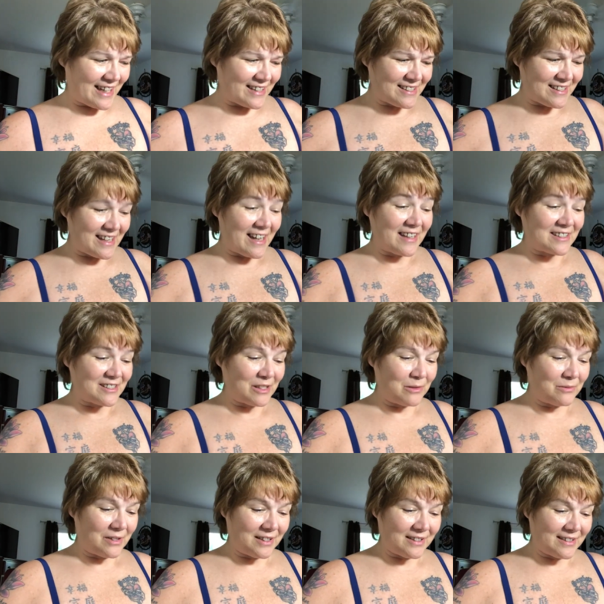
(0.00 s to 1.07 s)
That's an
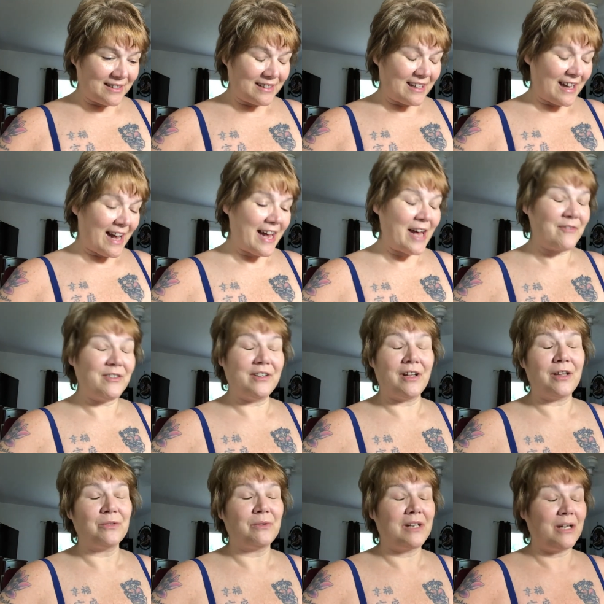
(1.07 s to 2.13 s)
excellent one. I have
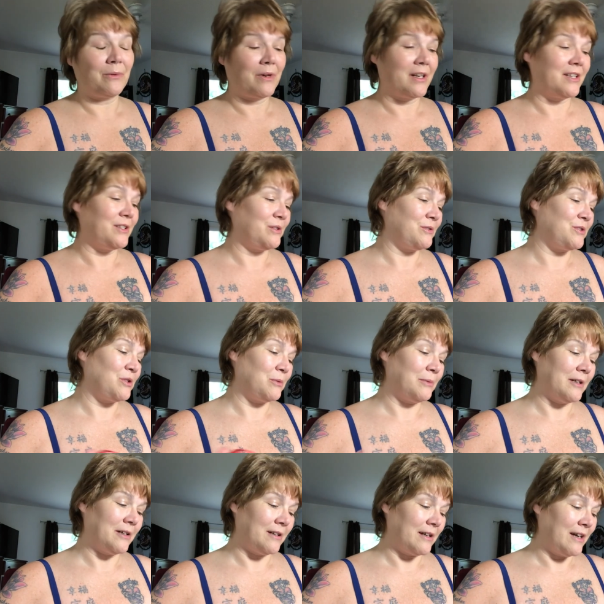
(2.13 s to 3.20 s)
another one I want to do too,
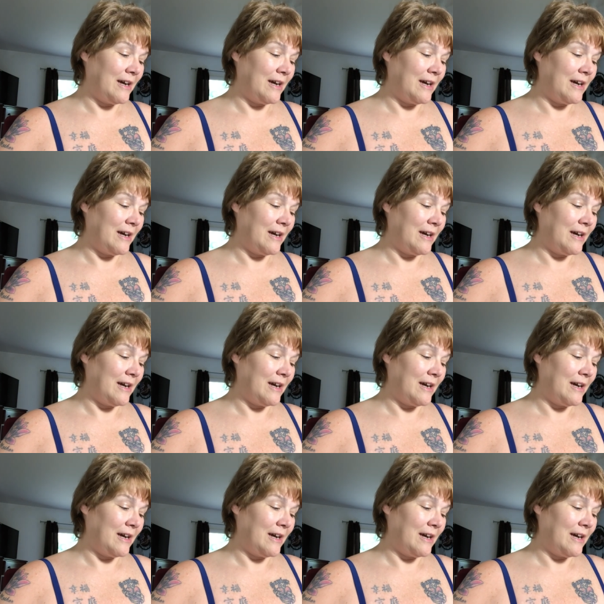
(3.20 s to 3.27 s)
but